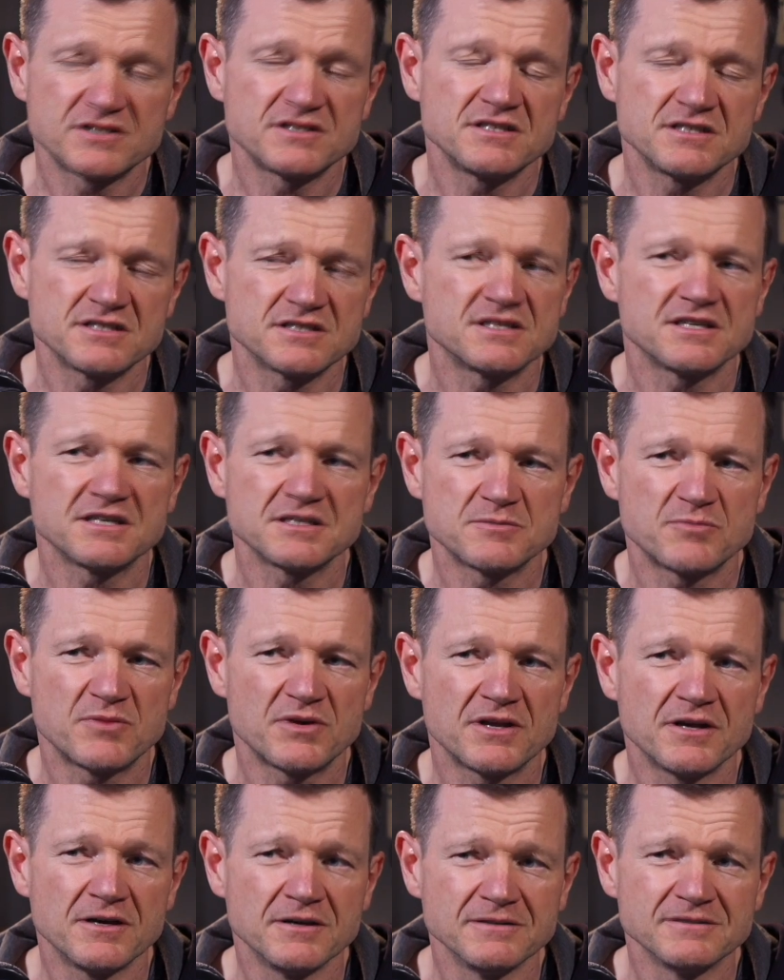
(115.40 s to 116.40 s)
things it does
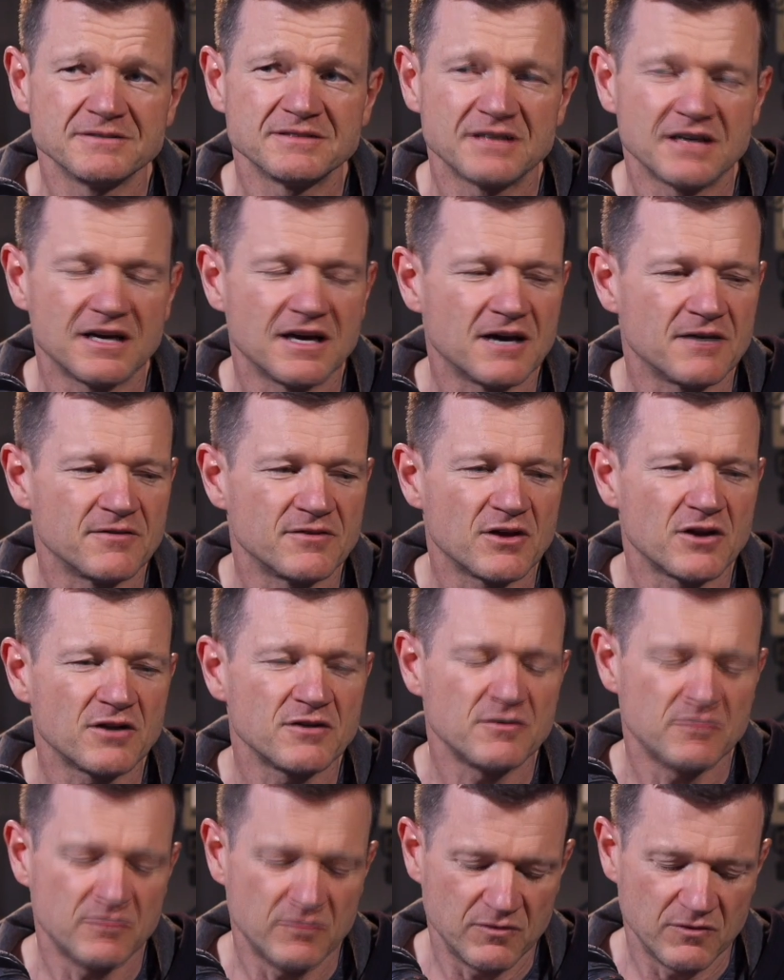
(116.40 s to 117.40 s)
better. The
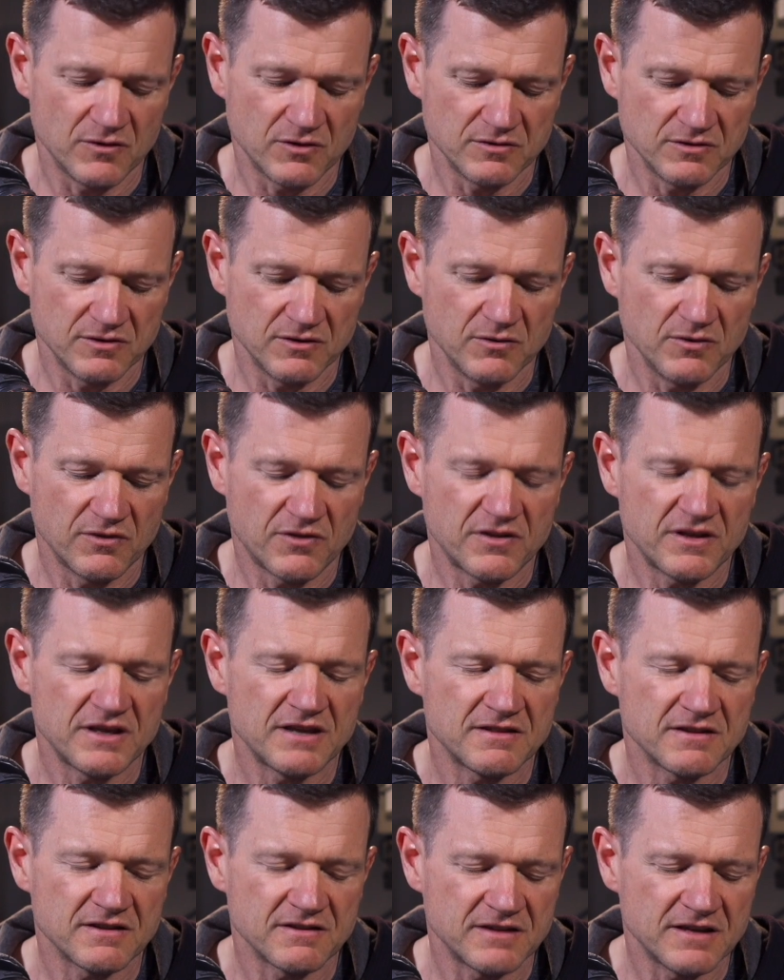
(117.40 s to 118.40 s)
only
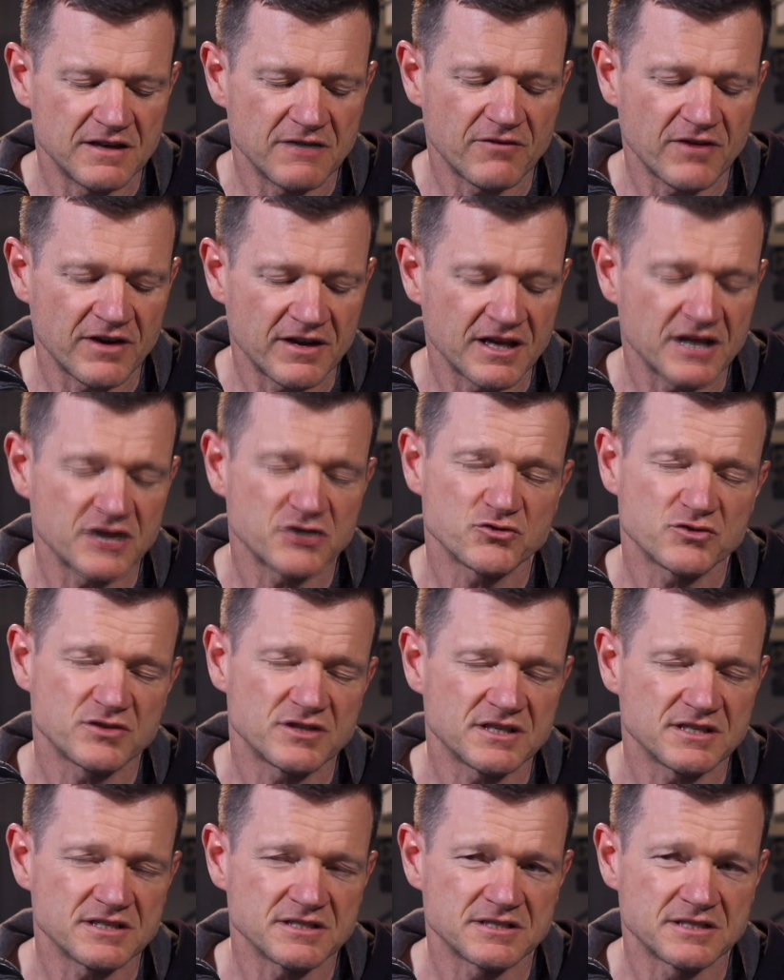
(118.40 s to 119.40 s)
thing that the F800
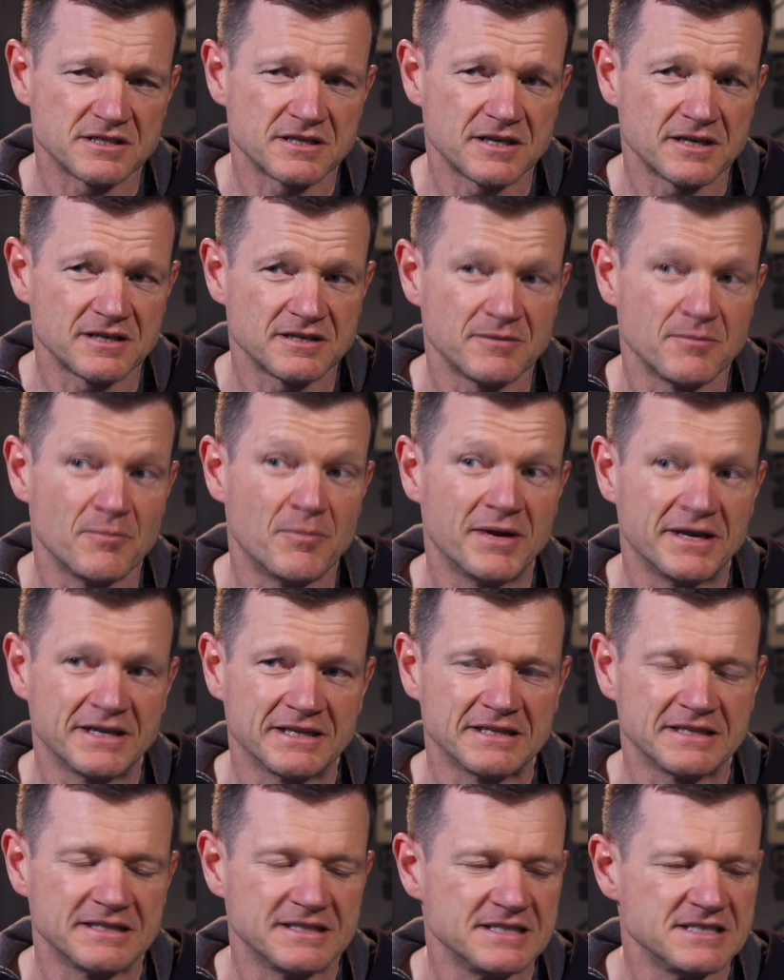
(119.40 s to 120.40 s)
does better
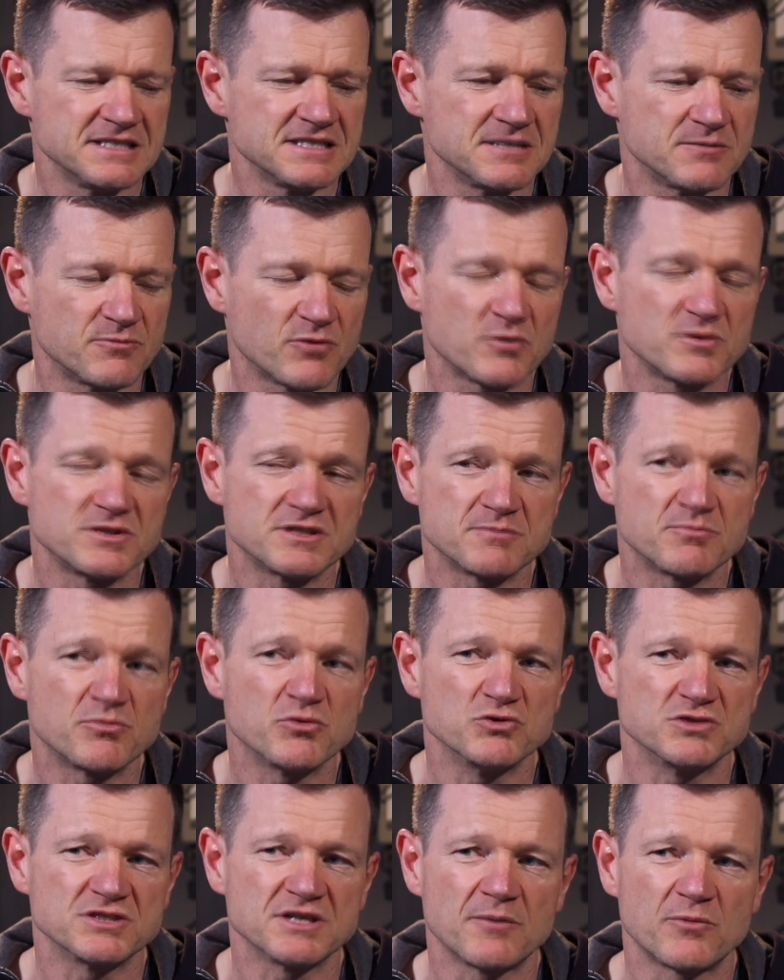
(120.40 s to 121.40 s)
than this, it probably just
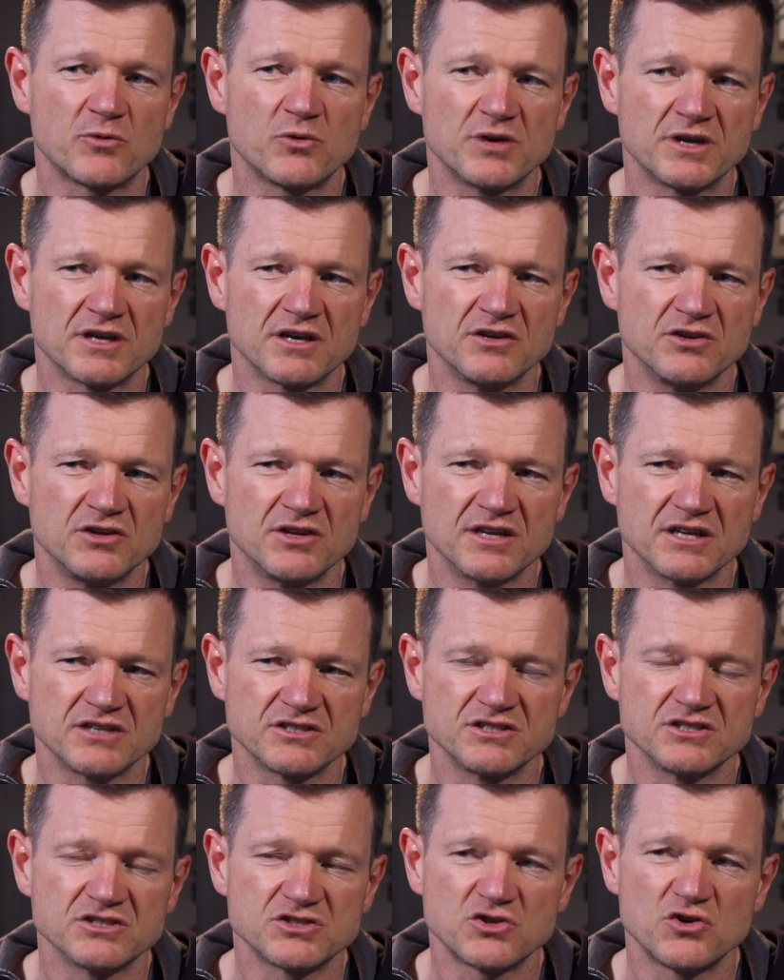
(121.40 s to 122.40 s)
boots up quicker. You can
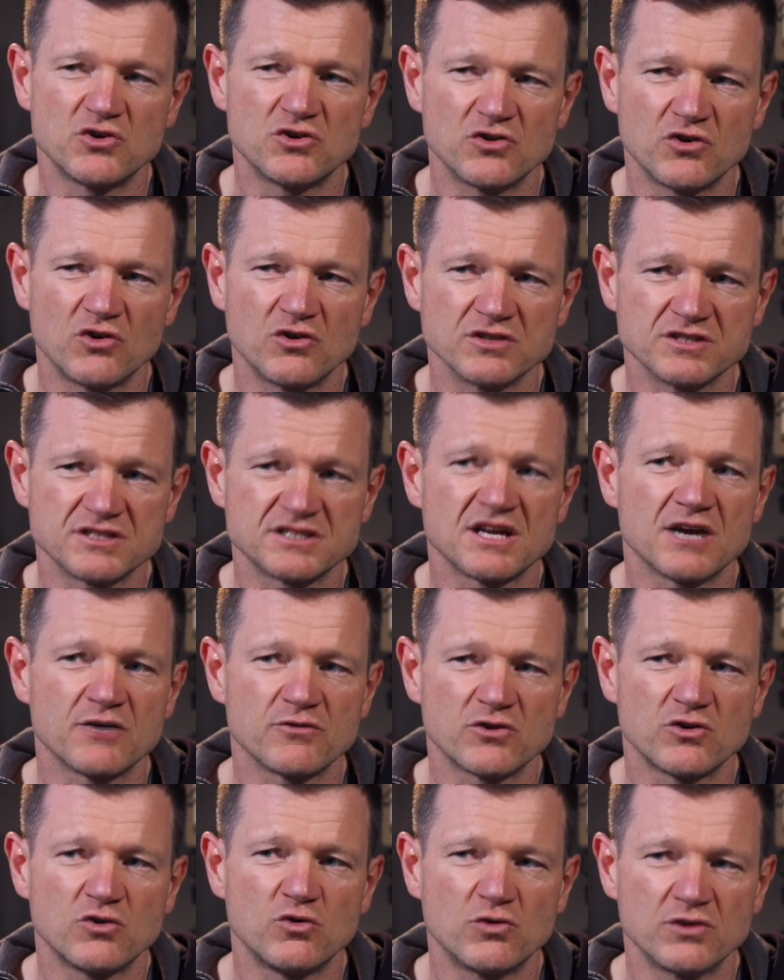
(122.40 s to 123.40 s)
actually just turn it on and start
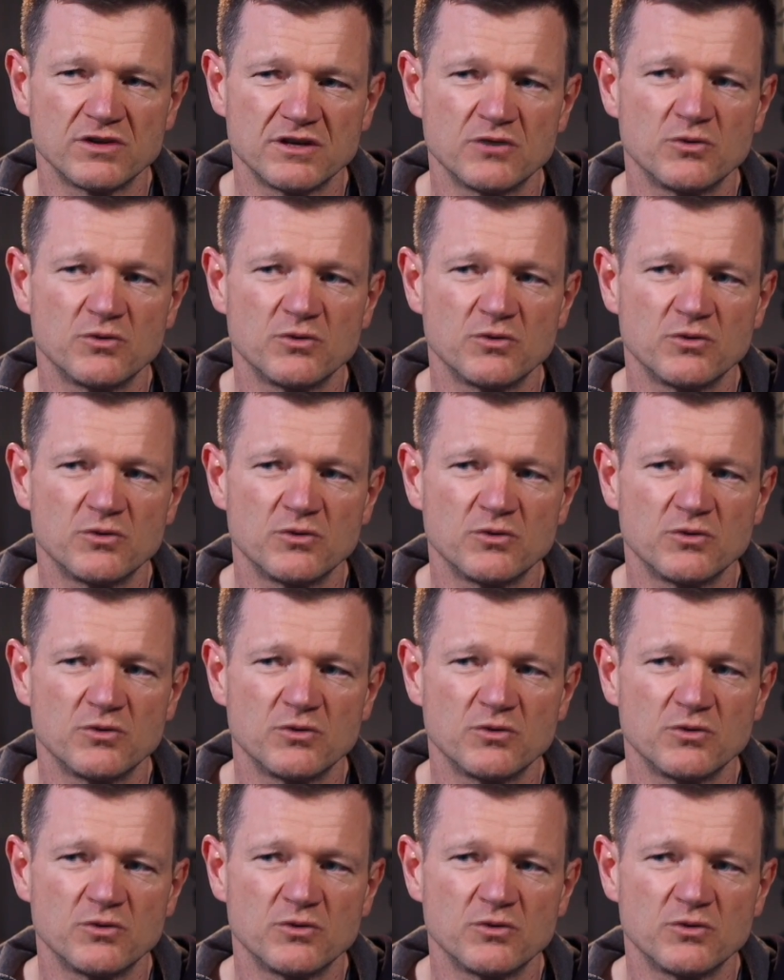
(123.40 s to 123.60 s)
recording